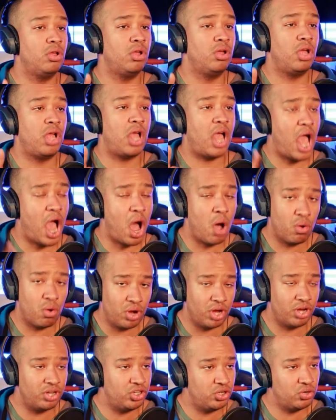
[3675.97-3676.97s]
how
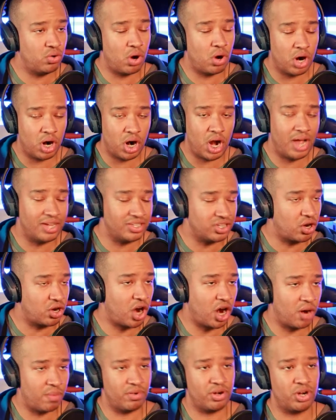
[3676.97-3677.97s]
good you are as a
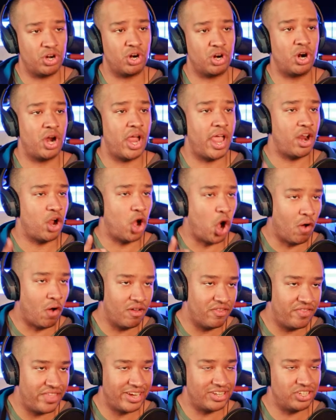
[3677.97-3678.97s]
carpenter and all the
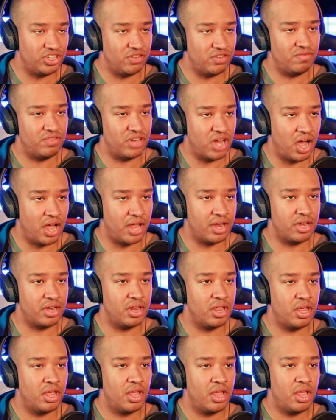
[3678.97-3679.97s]
things you've done
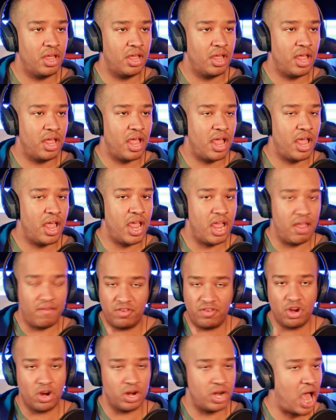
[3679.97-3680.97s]
if you're
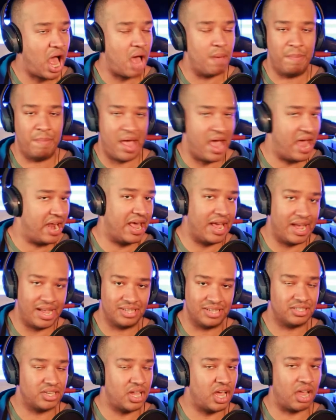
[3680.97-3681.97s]
not badass.
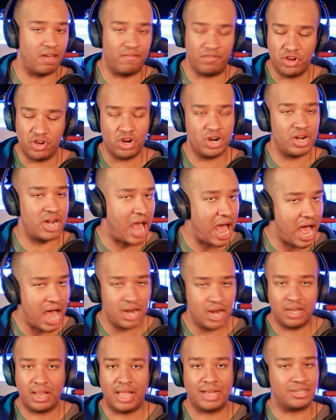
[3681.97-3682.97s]
Like if you're not
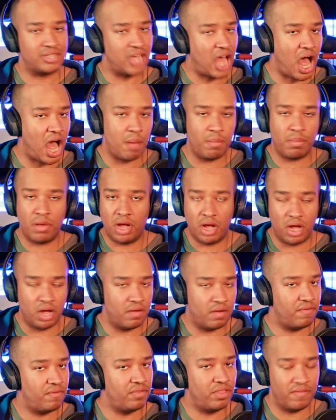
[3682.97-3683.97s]
like top of
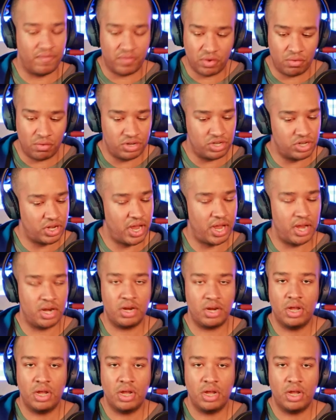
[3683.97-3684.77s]
the food chain